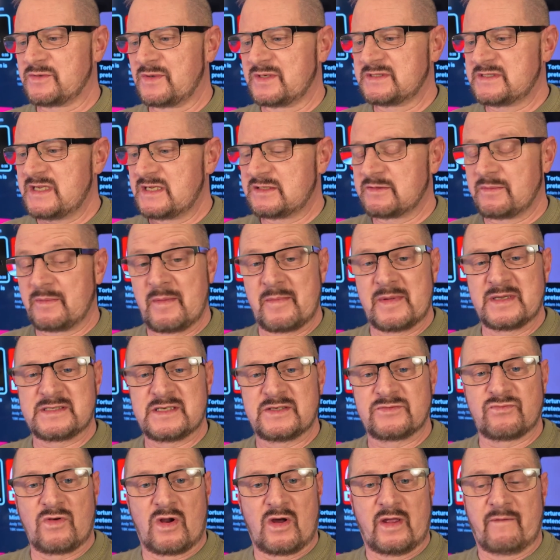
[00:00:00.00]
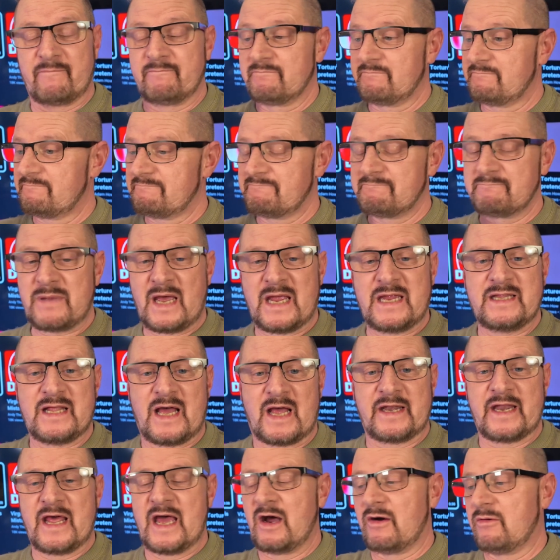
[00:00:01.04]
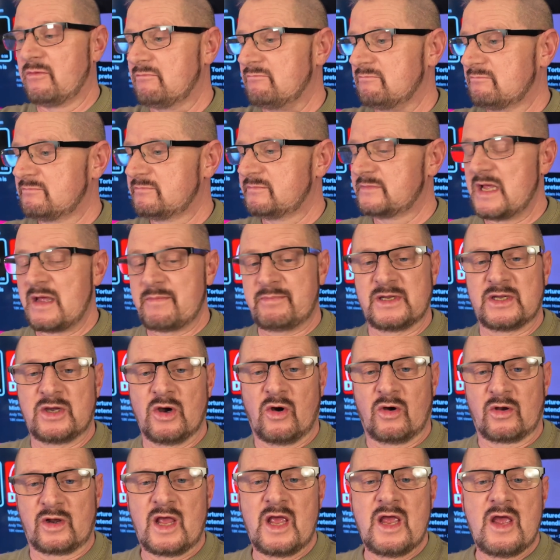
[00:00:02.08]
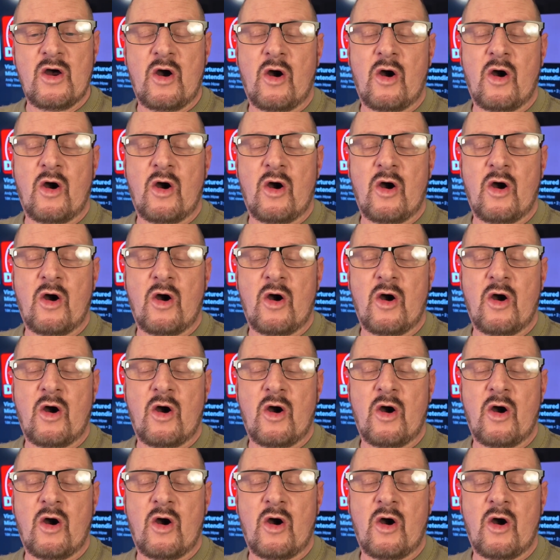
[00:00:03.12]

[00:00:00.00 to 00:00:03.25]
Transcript: So I said to my missus, right, pay that now, they'll be gone.